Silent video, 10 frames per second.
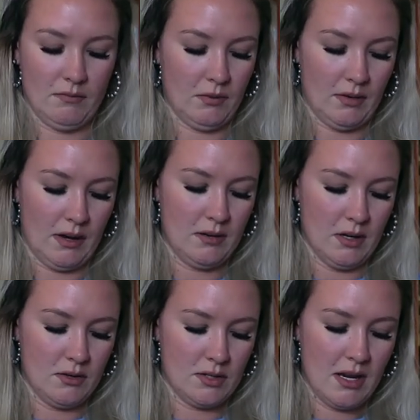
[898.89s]
for 5
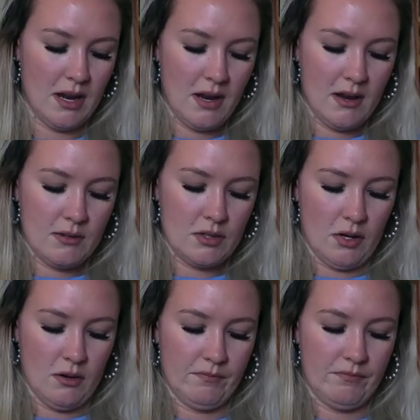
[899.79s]
years.
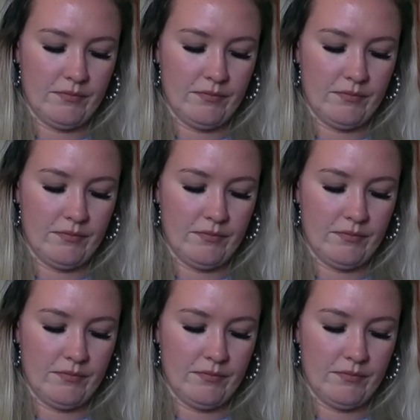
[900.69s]
So